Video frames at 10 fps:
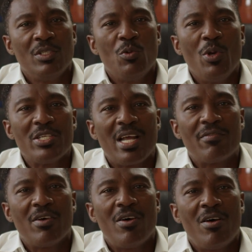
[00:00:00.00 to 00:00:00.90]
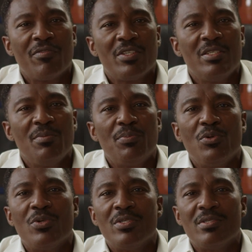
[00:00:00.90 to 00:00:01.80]
which have often
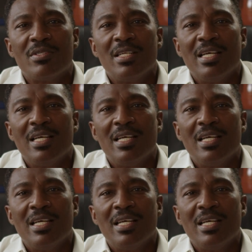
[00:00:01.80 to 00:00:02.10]
posed